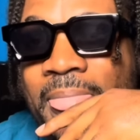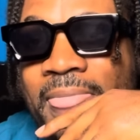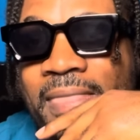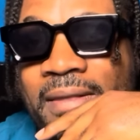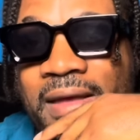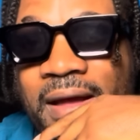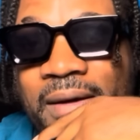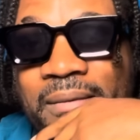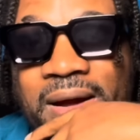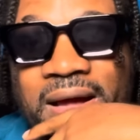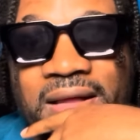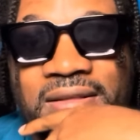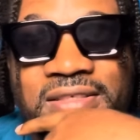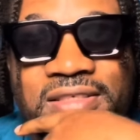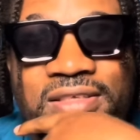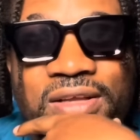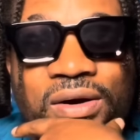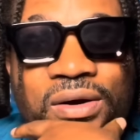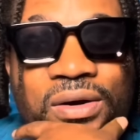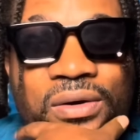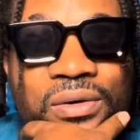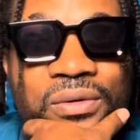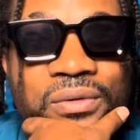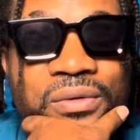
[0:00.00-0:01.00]
Yeah, man.
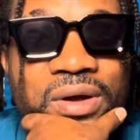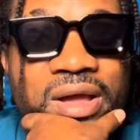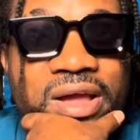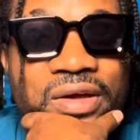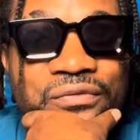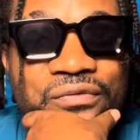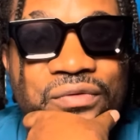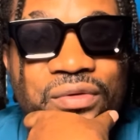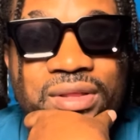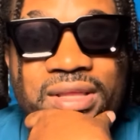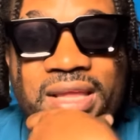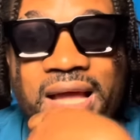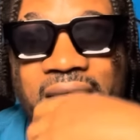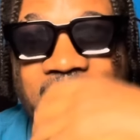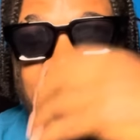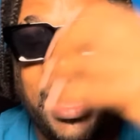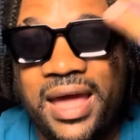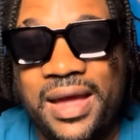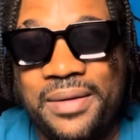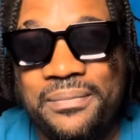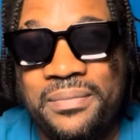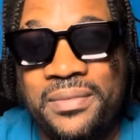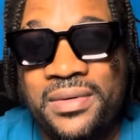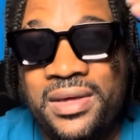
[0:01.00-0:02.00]
So, if Foota
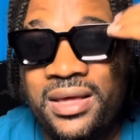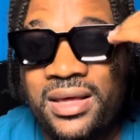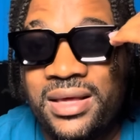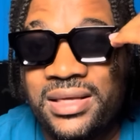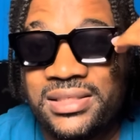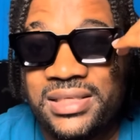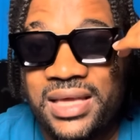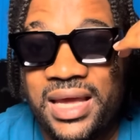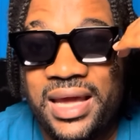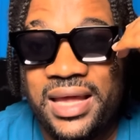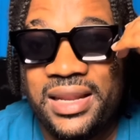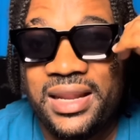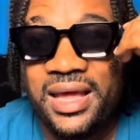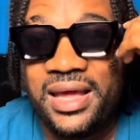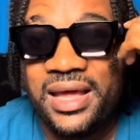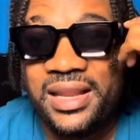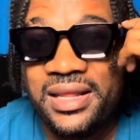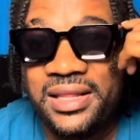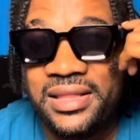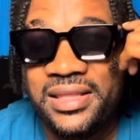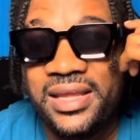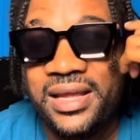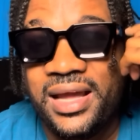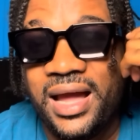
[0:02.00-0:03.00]
hype saying
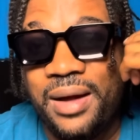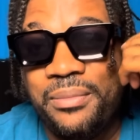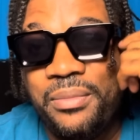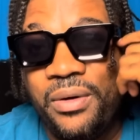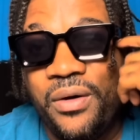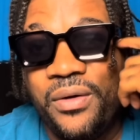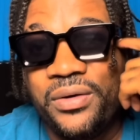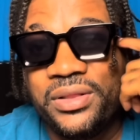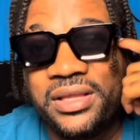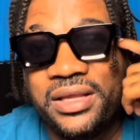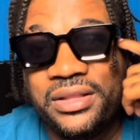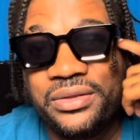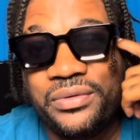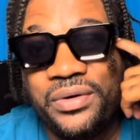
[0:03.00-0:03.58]
anything about it,